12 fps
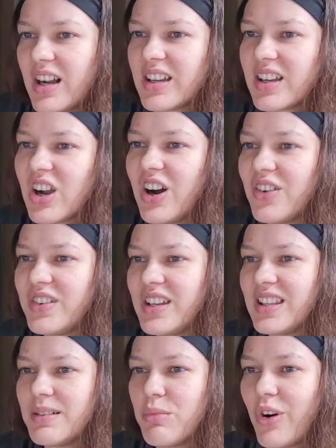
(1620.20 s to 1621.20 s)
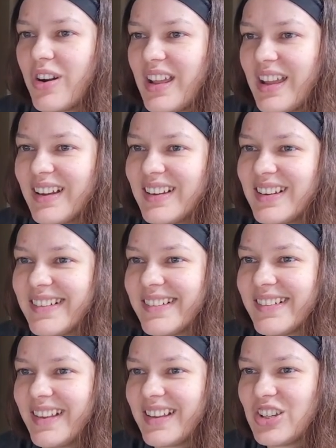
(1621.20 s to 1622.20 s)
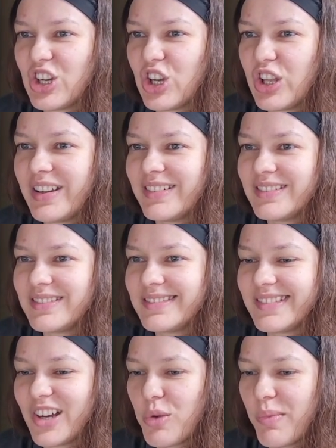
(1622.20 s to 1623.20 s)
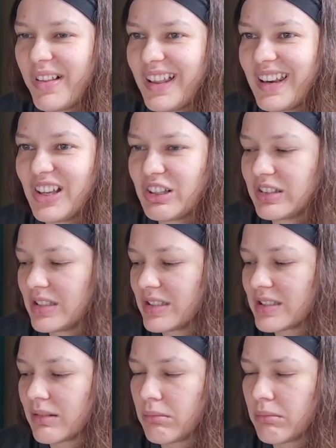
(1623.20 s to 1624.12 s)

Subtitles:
get coffee in the morning, like good millennials.